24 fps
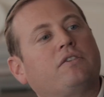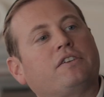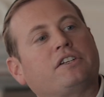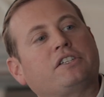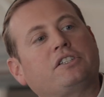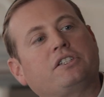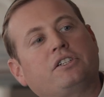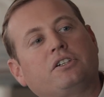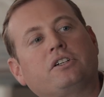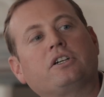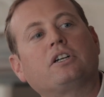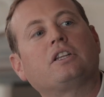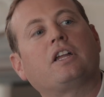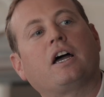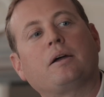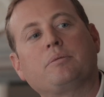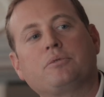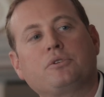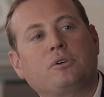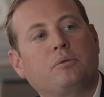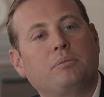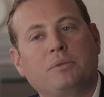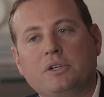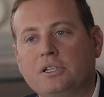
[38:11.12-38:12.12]
of exterior
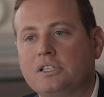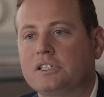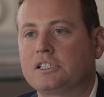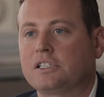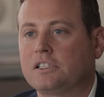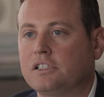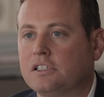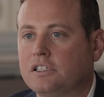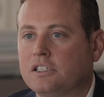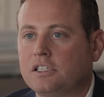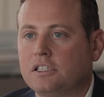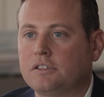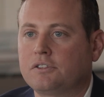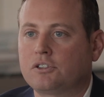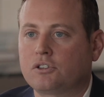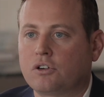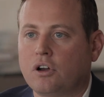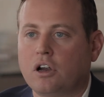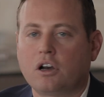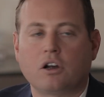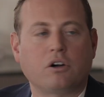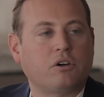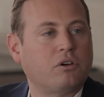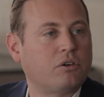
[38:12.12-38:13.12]
limestone buildings in the city of
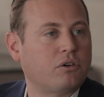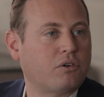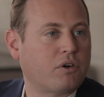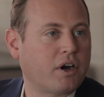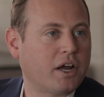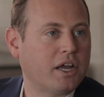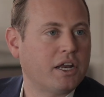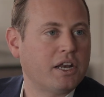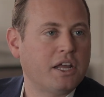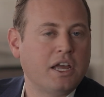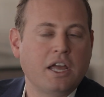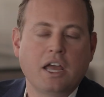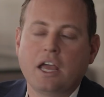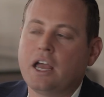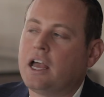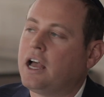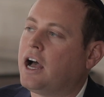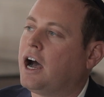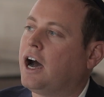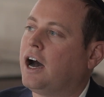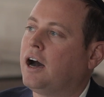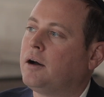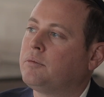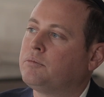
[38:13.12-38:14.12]
Toronto, right?
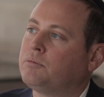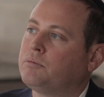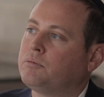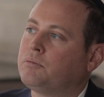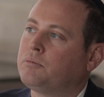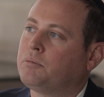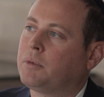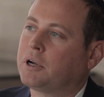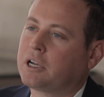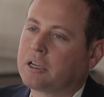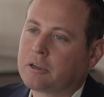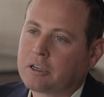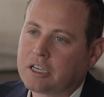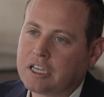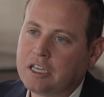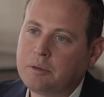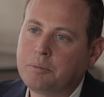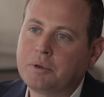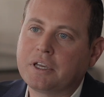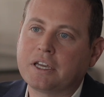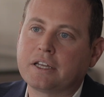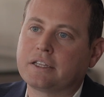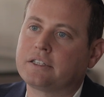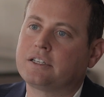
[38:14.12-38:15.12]
But
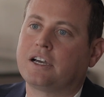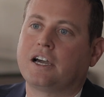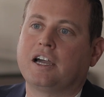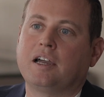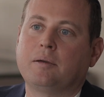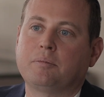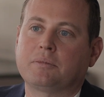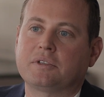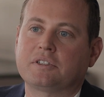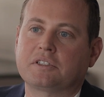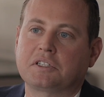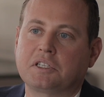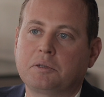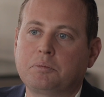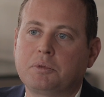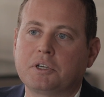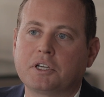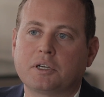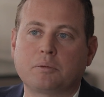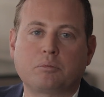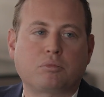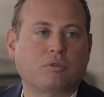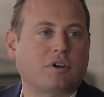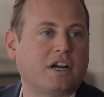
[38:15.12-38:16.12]
keeping it timeless,
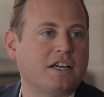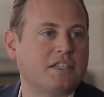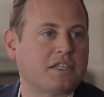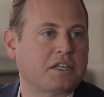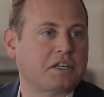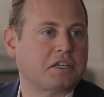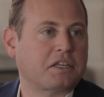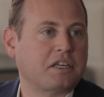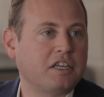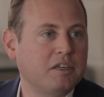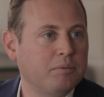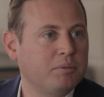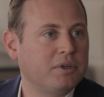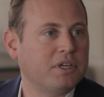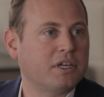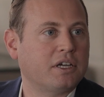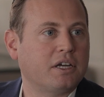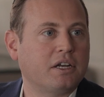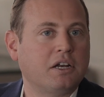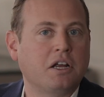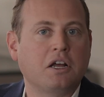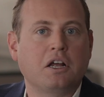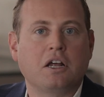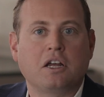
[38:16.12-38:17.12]
keeping it present, keeping
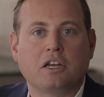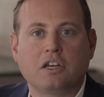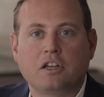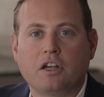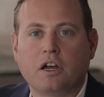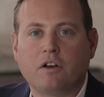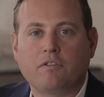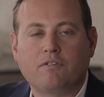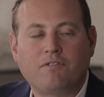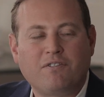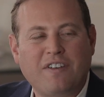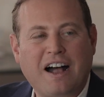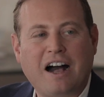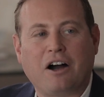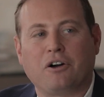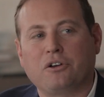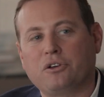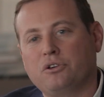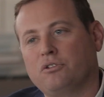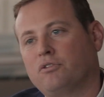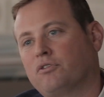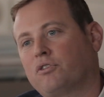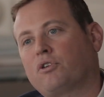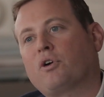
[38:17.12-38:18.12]
it
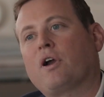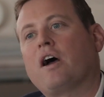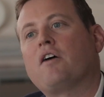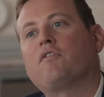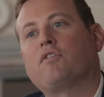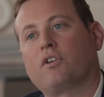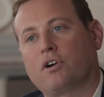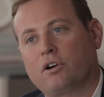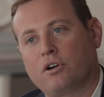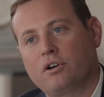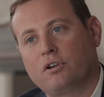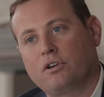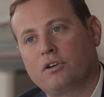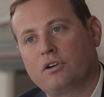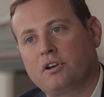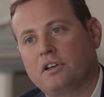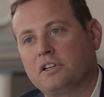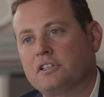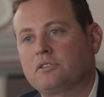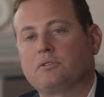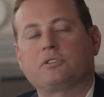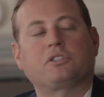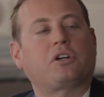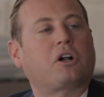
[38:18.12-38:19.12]
value forever
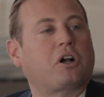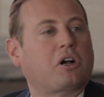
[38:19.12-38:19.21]
was